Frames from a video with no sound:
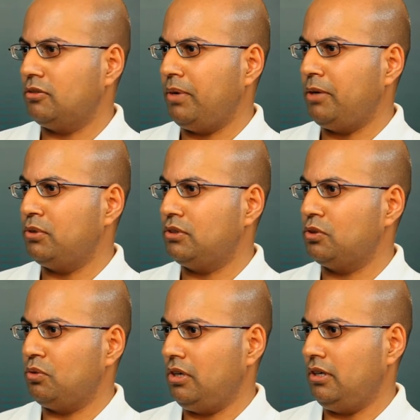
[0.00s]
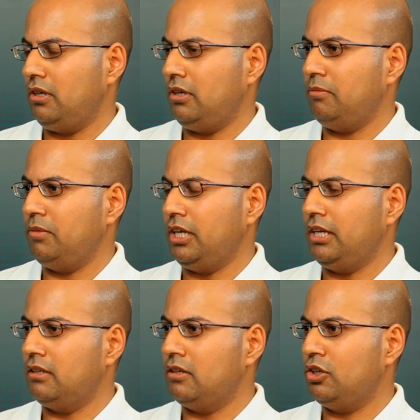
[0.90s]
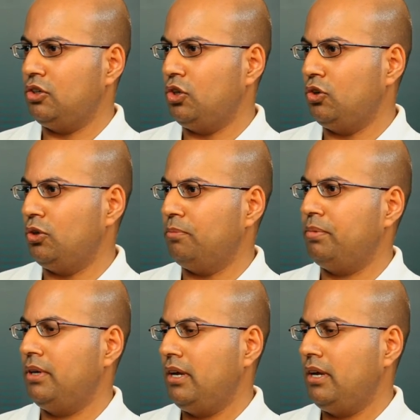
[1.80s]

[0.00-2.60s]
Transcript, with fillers: papers um, in Europe,